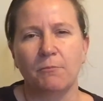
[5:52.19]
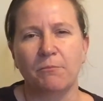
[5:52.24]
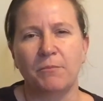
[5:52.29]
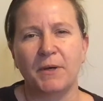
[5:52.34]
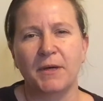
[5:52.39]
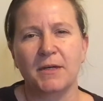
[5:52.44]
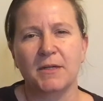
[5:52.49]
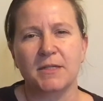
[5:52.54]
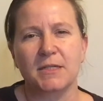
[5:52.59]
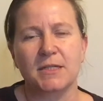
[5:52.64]

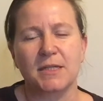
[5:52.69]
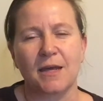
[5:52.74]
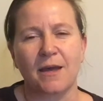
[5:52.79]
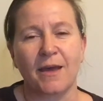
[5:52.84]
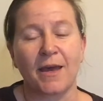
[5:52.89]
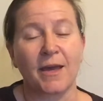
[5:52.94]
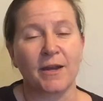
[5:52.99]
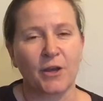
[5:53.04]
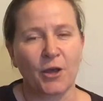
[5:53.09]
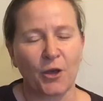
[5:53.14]
But I
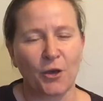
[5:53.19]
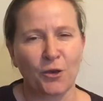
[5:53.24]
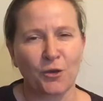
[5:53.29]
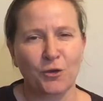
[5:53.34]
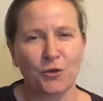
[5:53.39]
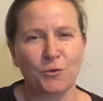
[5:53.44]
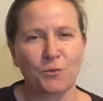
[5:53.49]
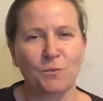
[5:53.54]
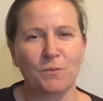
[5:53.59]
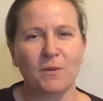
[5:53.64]
had a
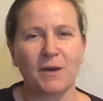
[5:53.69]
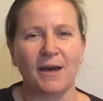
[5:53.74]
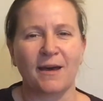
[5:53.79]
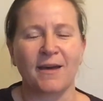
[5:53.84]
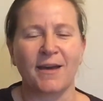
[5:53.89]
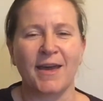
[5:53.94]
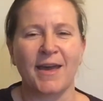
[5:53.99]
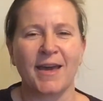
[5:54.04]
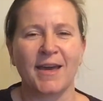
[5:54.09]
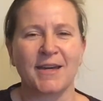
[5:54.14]
home,
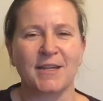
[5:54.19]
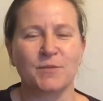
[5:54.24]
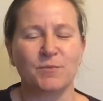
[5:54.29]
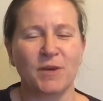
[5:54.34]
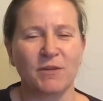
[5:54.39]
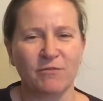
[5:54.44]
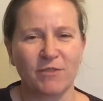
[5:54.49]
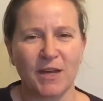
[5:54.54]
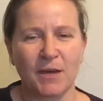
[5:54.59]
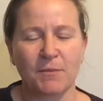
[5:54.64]
I had
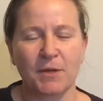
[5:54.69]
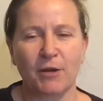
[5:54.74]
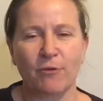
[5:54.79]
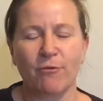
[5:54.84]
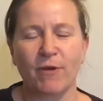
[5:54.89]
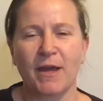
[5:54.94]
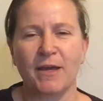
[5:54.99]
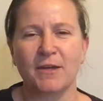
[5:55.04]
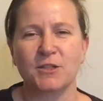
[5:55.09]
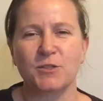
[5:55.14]
my family
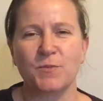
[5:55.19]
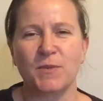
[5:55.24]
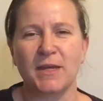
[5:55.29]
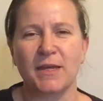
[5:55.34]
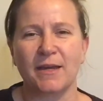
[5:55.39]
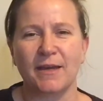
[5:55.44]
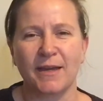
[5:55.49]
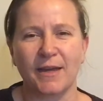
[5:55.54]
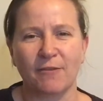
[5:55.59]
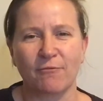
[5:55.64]
around
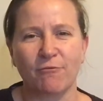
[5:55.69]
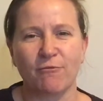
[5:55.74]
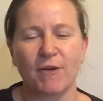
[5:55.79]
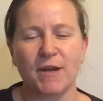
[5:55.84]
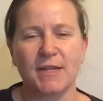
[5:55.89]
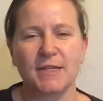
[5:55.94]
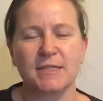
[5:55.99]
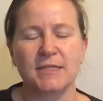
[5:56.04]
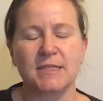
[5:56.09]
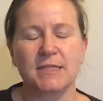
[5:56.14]
me, I had
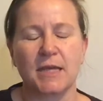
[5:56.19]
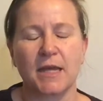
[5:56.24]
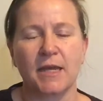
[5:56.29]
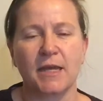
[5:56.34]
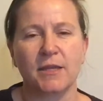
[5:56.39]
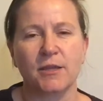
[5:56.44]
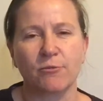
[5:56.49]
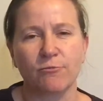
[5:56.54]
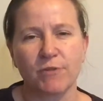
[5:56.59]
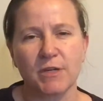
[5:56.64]
friends, I
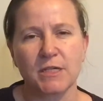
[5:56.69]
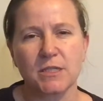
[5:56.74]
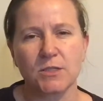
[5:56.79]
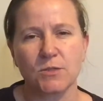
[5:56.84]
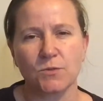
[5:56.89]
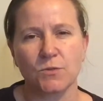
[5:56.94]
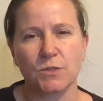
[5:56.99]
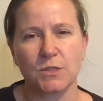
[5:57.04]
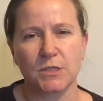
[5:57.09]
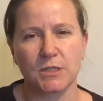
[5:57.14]
had the
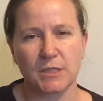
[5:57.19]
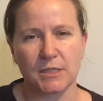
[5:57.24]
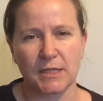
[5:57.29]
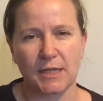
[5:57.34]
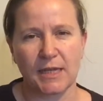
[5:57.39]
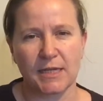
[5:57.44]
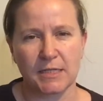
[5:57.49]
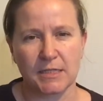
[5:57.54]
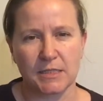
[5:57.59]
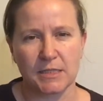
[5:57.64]
resources to
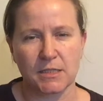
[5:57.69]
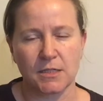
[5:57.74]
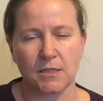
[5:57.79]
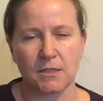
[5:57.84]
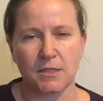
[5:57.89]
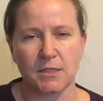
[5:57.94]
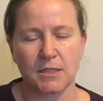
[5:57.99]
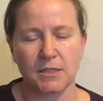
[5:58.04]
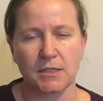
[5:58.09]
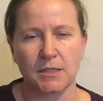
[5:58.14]
get it
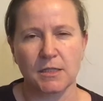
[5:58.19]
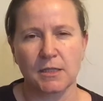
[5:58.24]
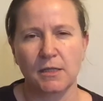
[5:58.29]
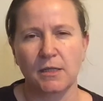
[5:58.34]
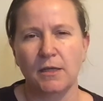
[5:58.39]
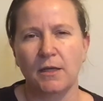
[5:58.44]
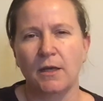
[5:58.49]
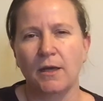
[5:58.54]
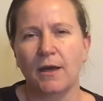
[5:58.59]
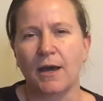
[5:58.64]
started.
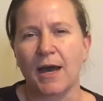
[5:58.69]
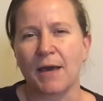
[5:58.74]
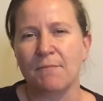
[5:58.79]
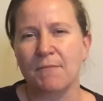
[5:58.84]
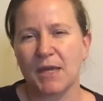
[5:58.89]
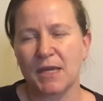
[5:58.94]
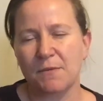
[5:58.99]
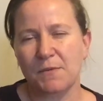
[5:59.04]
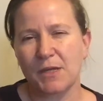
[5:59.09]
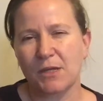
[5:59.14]
I
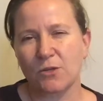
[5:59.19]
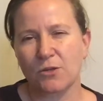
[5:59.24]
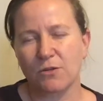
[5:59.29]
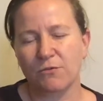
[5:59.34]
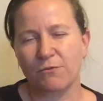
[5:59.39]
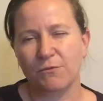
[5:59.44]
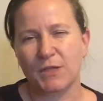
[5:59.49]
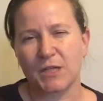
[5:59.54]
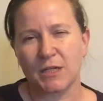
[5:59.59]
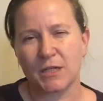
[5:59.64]
maybe could
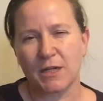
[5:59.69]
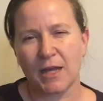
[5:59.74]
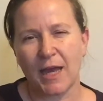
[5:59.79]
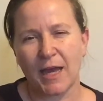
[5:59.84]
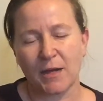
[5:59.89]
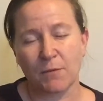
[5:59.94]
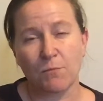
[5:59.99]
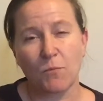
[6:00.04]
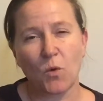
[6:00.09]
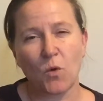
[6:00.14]
have done,
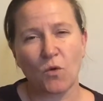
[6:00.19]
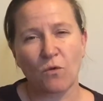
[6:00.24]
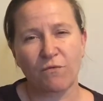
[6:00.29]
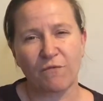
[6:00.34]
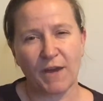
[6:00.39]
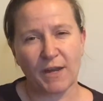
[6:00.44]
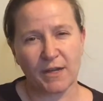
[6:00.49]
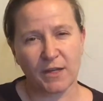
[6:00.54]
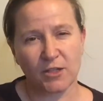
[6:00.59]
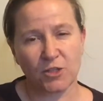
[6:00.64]
had more
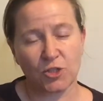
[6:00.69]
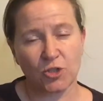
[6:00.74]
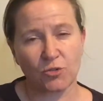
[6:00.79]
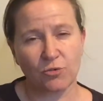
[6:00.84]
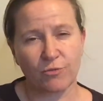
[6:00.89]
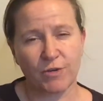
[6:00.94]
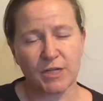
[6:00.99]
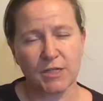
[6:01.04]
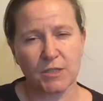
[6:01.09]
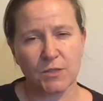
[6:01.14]
financial
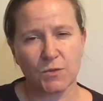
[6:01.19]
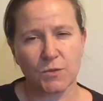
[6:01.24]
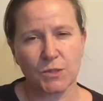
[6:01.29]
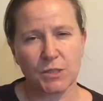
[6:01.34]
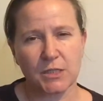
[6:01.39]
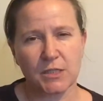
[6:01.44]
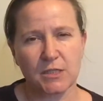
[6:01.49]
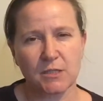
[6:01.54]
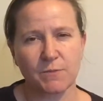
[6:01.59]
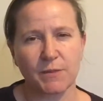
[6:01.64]

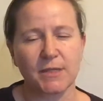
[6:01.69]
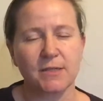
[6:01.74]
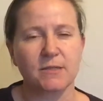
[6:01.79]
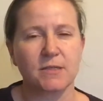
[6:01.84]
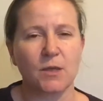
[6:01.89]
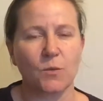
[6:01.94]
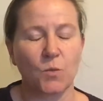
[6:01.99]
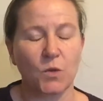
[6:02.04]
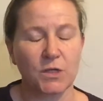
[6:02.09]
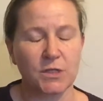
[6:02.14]
resources, because
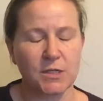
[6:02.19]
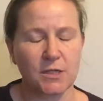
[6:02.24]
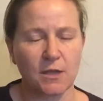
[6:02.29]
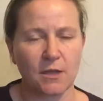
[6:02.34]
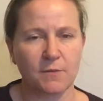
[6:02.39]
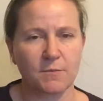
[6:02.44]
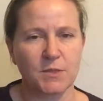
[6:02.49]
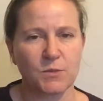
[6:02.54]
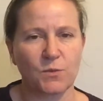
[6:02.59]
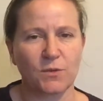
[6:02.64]
there were
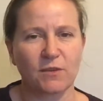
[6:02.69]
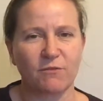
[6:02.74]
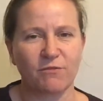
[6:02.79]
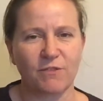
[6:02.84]
times when the